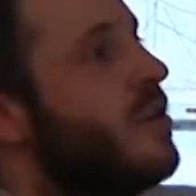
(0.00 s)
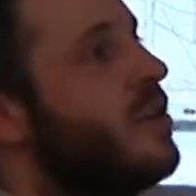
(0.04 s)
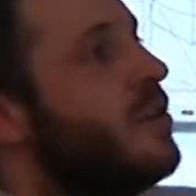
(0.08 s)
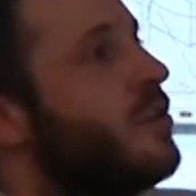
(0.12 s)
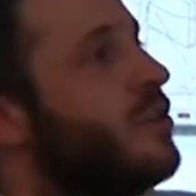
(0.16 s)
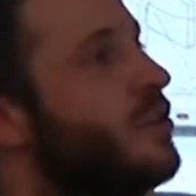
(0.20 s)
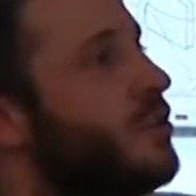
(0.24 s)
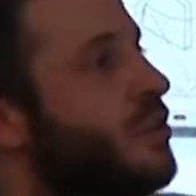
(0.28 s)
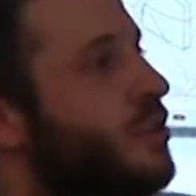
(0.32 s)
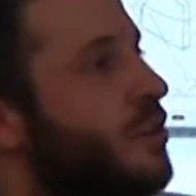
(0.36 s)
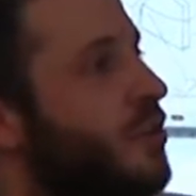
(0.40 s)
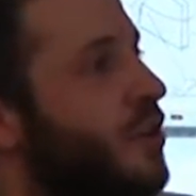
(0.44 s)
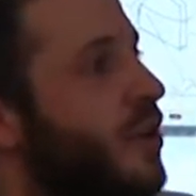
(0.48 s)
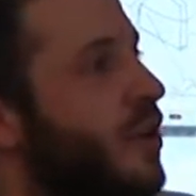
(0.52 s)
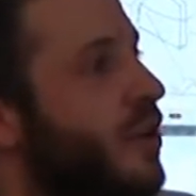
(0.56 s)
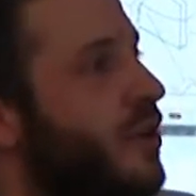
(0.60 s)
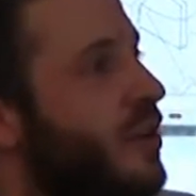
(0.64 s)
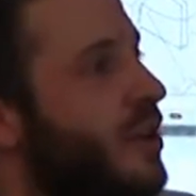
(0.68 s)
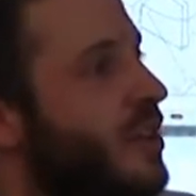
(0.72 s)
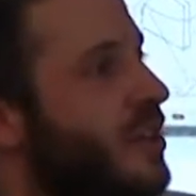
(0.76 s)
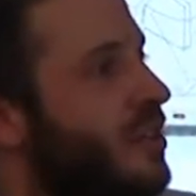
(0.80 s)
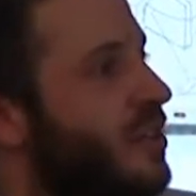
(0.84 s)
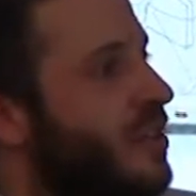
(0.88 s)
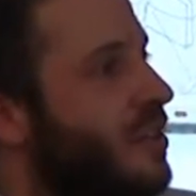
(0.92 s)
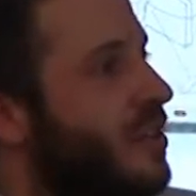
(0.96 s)
studio
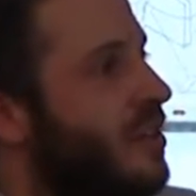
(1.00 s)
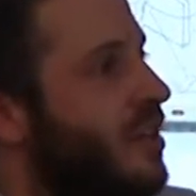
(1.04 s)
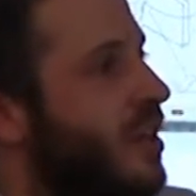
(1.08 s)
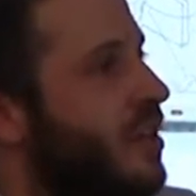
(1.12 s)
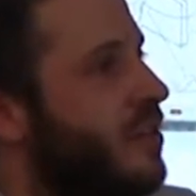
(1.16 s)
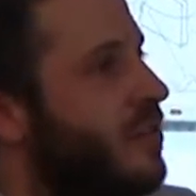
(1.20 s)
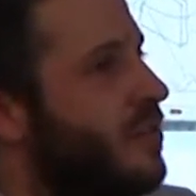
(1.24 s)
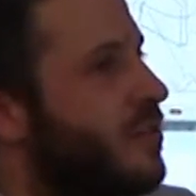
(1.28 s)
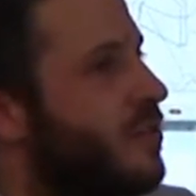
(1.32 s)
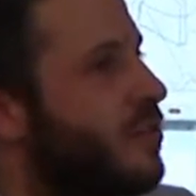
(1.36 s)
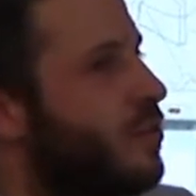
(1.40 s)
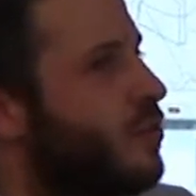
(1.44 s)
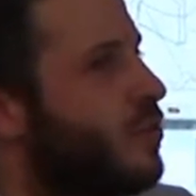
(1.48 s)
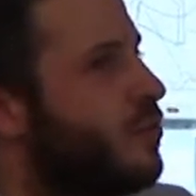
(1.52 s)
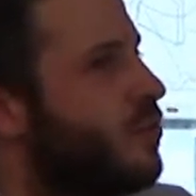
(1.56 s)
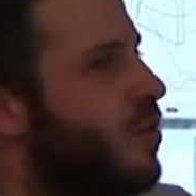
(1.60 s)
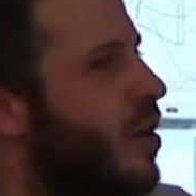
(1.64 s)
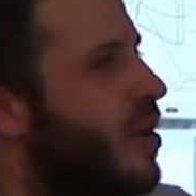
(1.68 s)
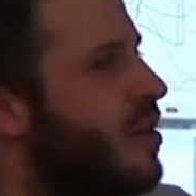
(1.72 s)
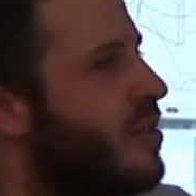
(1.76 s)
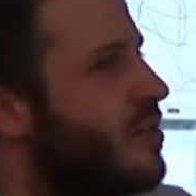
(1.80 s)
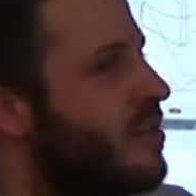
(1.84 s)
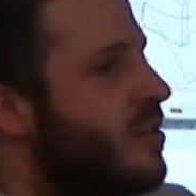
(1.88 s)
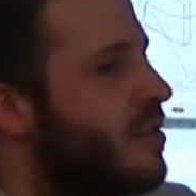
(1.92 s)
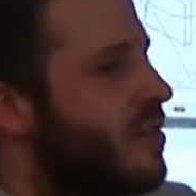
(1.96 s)
in Kensal
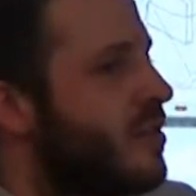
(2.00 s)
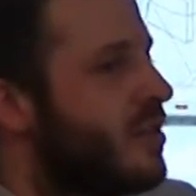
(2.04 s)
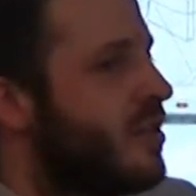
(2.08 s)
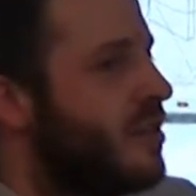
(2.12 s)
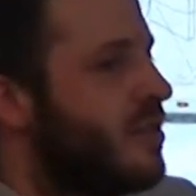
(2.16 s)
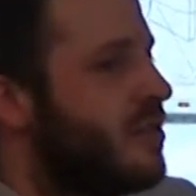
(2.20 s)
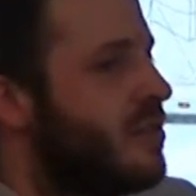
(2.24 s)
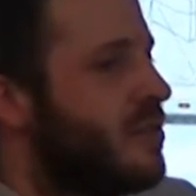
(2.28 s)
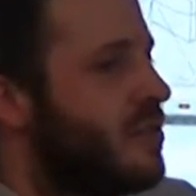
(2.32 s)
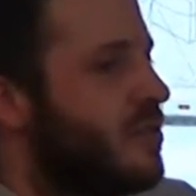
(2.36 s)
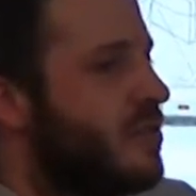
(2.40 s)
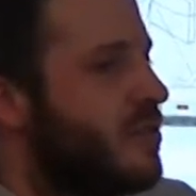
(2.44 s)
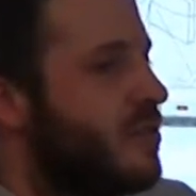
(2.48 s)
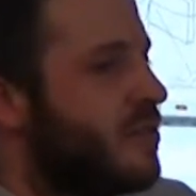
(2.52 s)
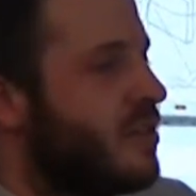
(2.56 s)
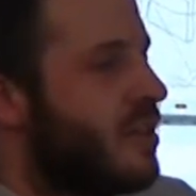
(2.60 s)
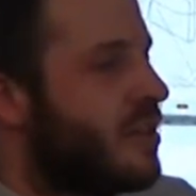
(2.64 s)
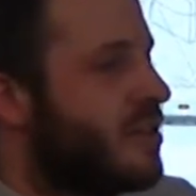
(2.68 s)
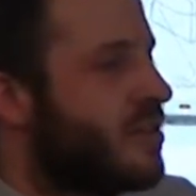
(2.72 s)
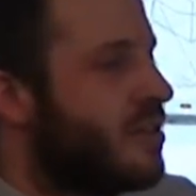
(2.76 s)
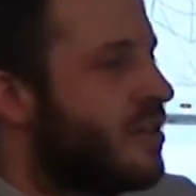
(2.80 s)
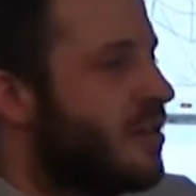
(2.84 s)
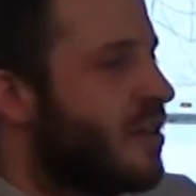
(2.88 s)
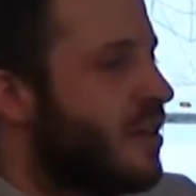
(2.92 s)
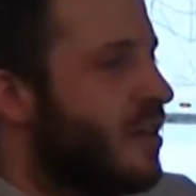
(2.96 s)
Rise, I think it is,
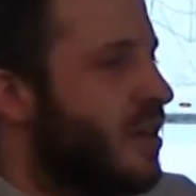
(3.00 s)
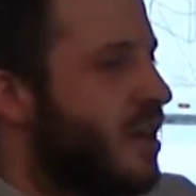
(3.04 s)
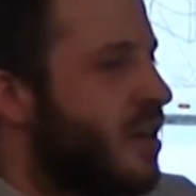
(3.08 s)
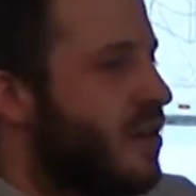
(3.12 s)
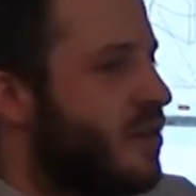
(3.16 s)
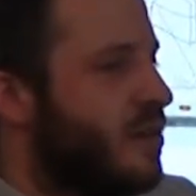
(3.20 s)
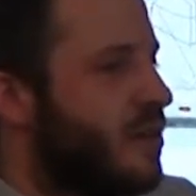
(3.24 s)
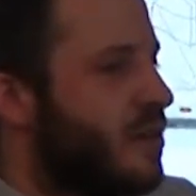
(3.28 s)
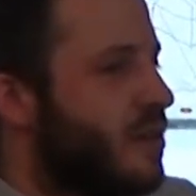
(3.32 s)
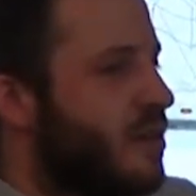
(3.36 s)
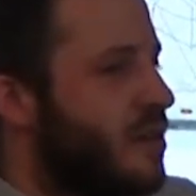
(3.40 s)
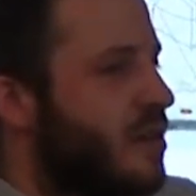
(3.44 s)
next to the canal,